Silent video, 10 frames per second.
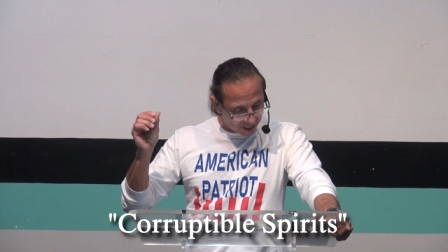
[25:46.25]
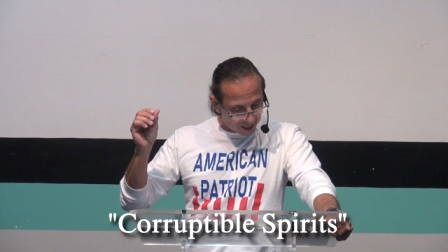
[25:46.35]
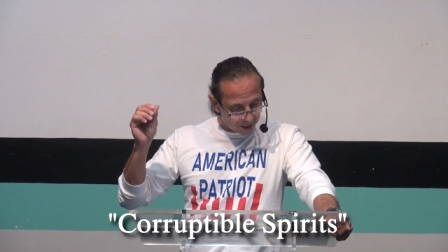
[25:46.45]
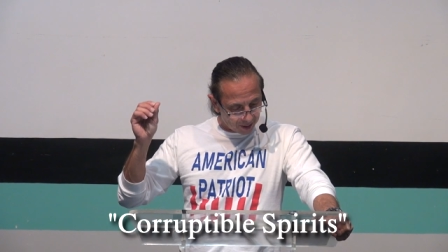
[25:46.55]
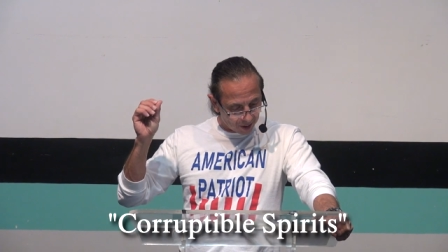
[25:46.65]

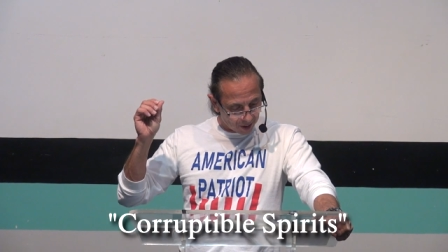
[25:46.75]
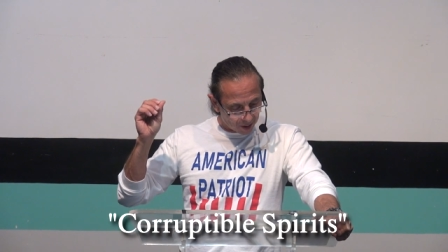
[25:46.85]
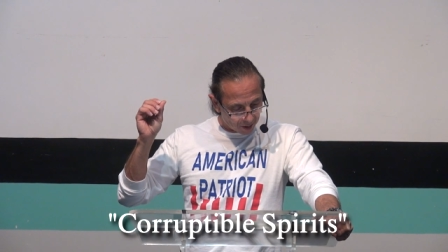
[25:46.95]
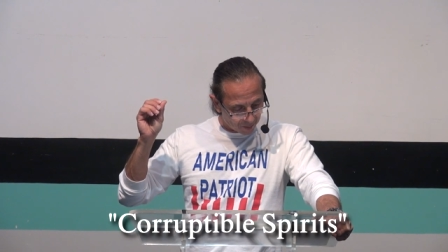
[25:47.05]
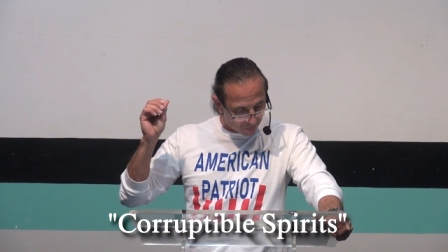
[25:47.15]
and
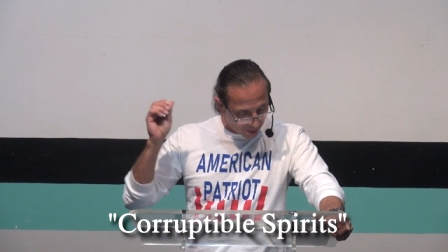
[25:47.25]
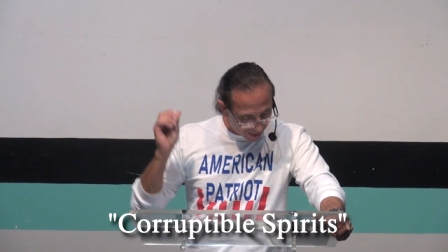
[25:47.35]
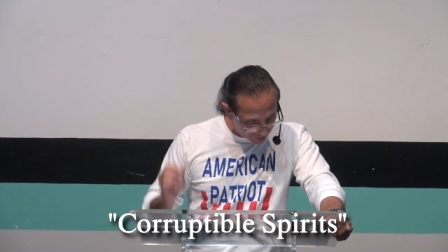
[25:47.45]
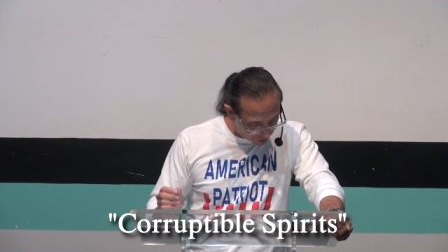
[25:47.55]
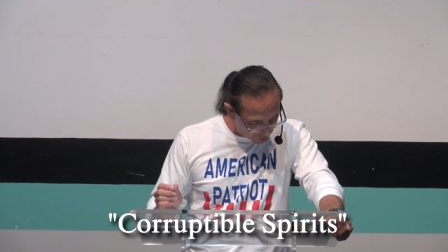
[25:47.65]

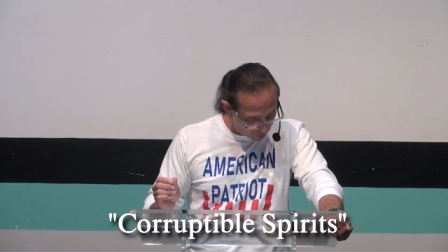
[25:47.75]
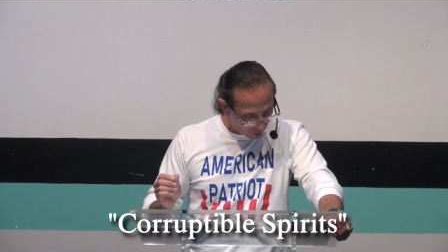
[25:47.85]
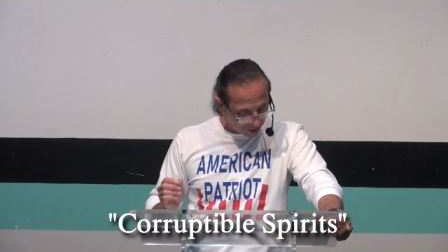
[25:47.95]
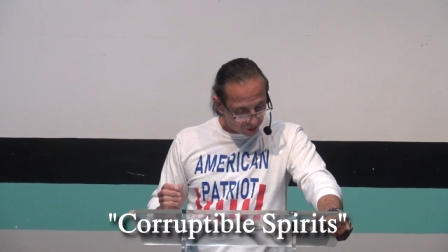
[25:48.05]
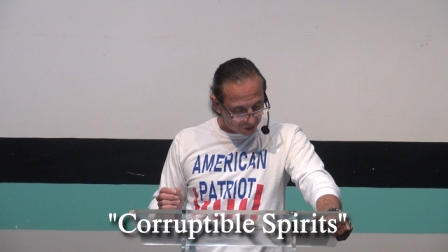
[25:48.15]
practices
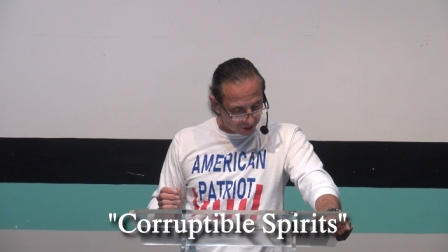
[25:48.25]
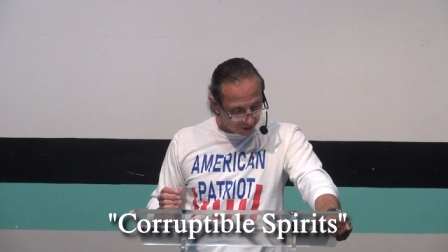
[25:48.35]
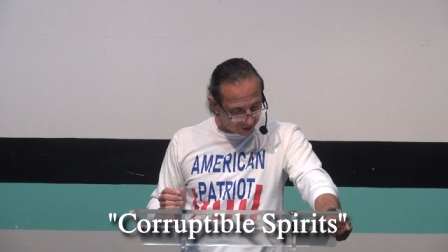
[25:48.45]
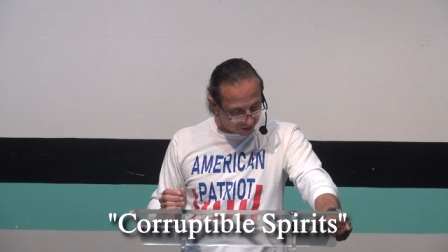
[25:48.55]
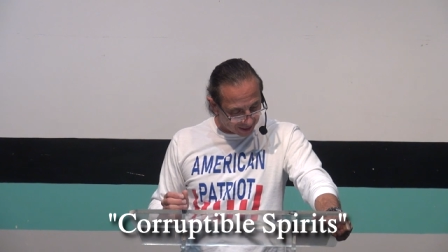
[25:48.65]

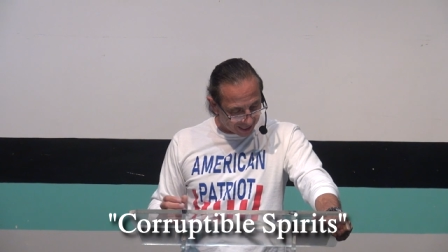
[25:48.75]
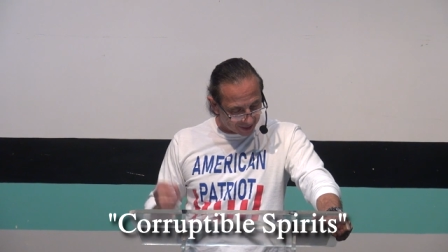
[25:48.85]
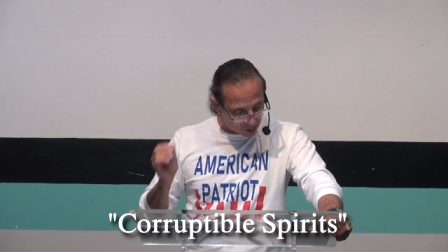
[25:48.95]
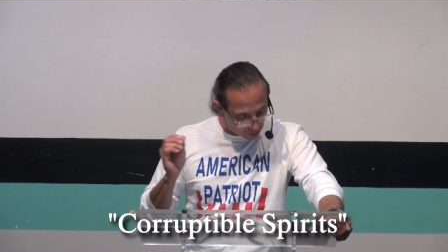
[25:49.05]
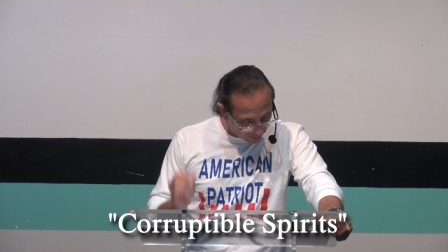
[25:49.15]
righteousness
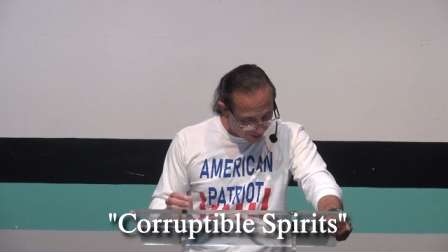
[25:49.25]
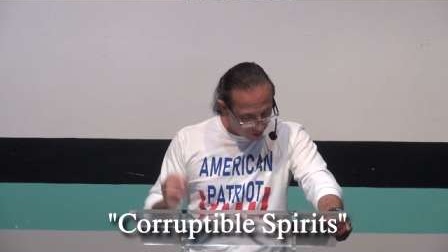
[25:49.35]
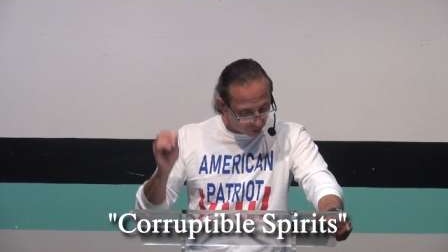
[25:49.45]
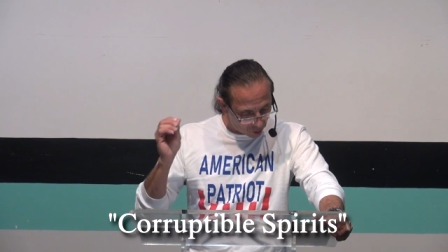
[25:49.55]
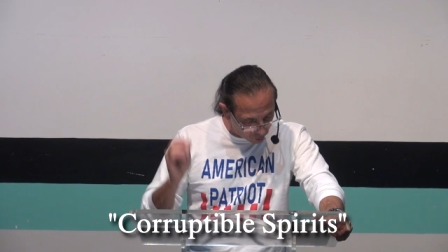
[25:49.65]
and
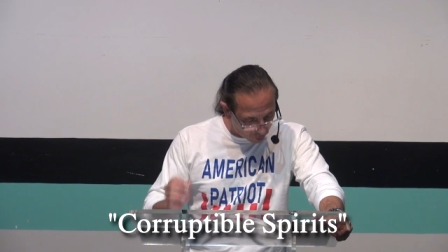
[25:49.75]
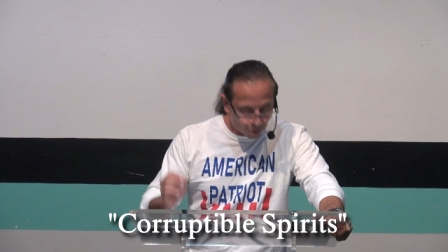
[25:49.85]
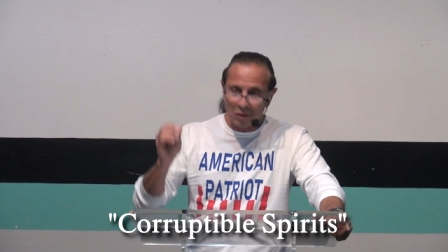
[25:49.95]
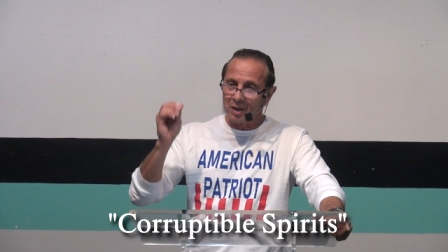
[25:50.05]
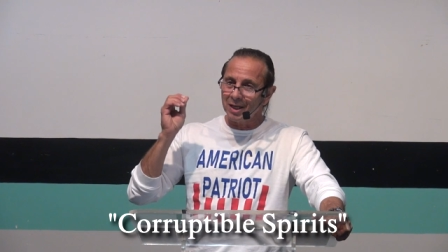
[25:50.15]
speaks the
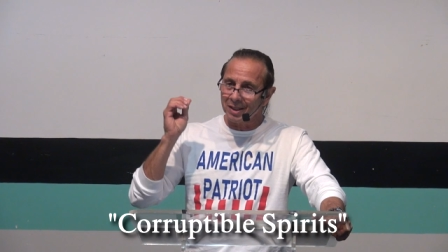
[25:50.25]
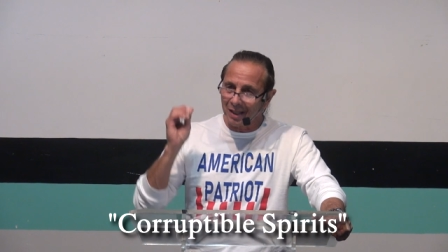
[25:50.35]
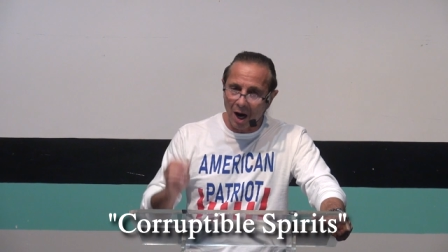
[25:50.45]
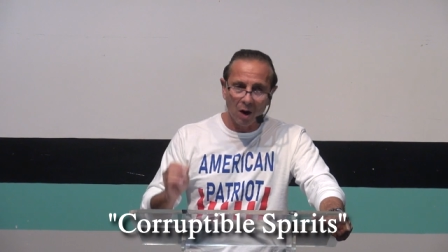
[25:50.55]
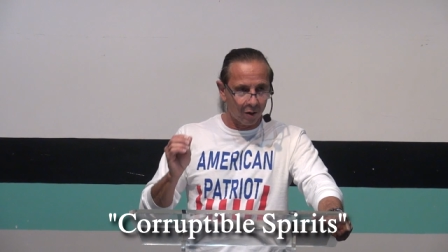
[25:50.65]
truth in his
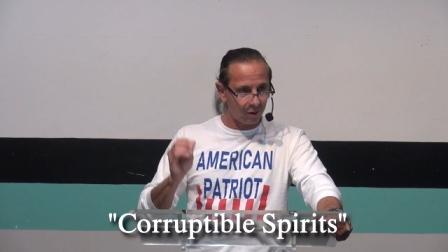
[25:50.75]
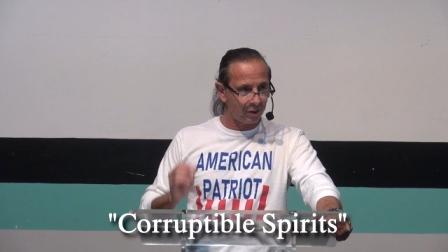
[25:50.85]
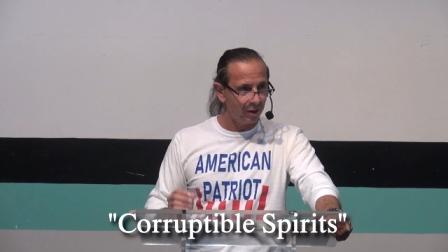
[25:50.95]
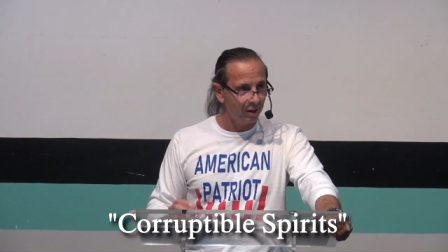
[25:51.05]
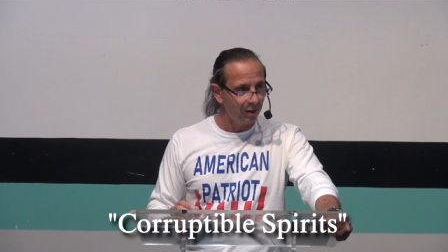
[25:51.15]

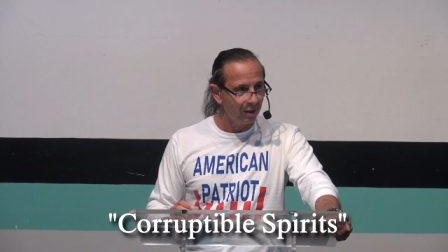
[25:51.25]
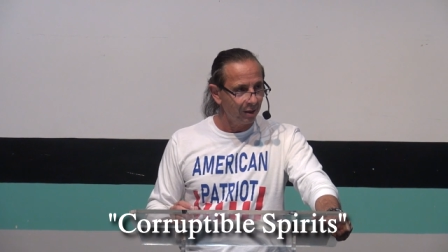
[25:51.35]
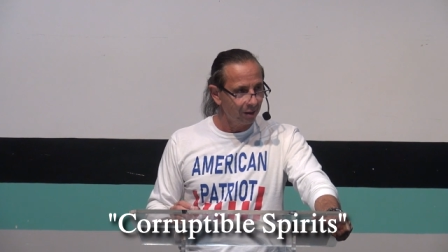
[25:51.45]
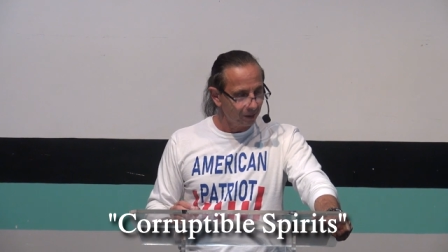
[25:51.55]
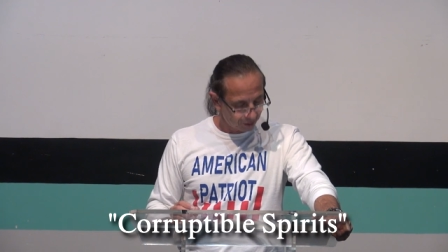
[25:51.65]
heart.
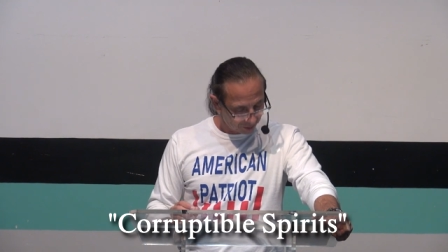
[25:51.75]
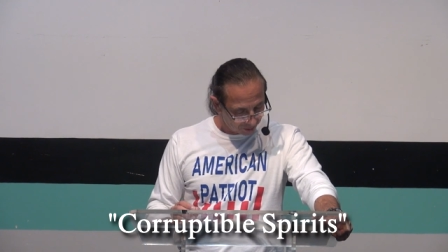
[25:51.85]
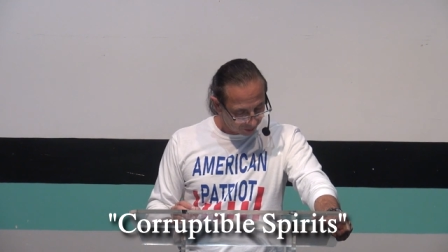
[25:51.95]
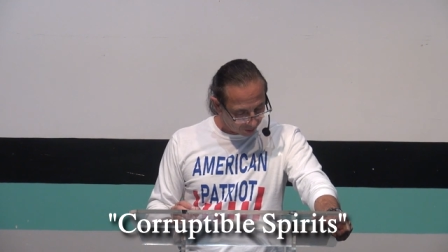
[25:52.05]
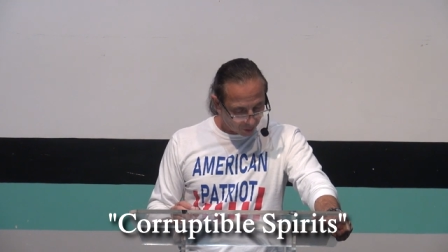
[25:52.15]

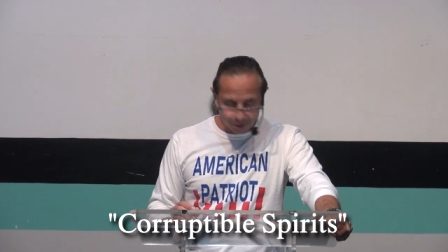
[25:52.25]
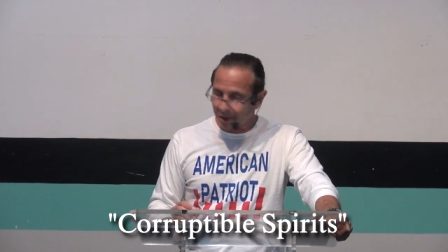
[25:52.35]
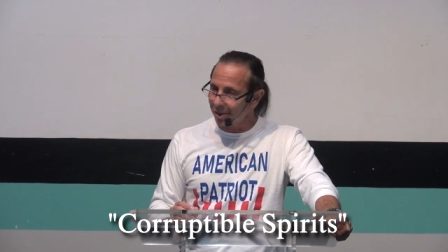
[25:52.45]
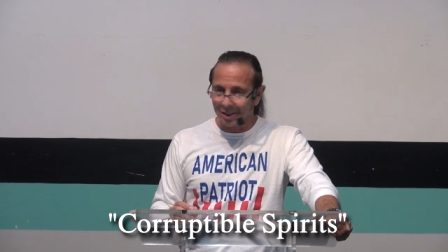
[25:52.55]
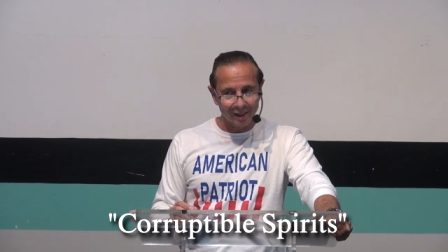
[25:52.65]
In other words, he
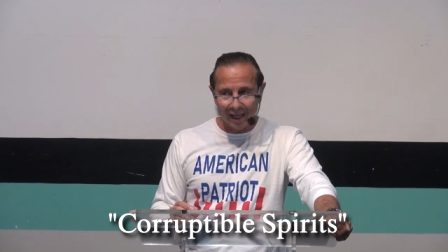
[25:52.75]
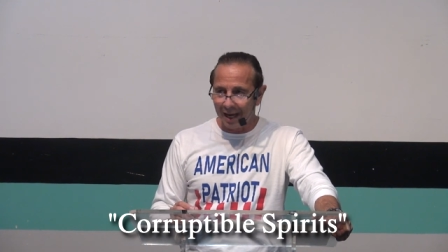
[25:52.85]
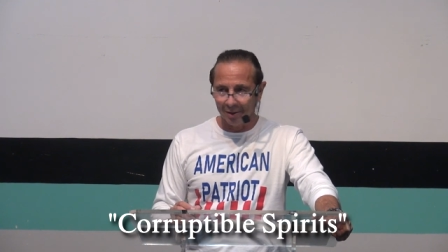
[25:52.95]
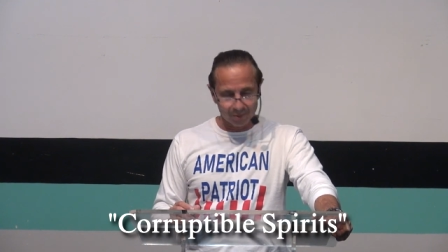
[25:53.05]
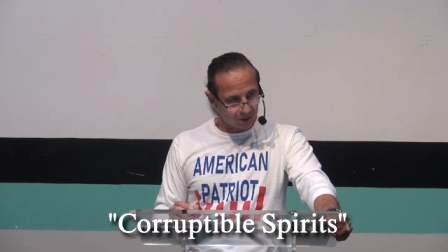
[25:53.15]
doesn't
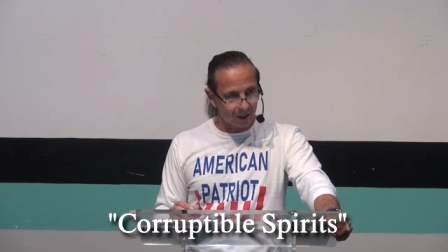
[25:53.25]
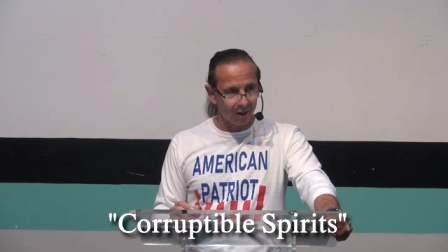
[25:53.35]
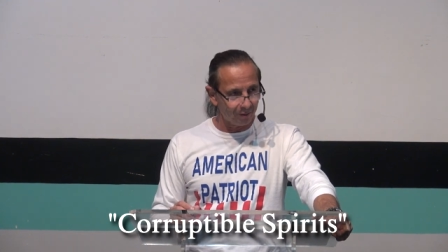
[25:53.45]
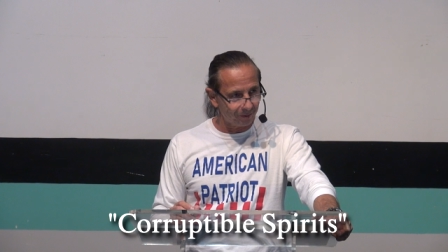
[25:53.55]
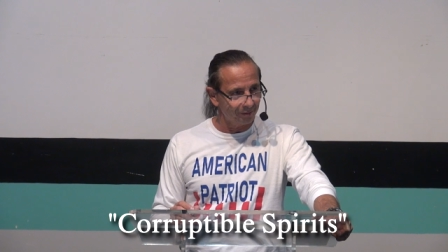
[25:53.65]
lie to himself.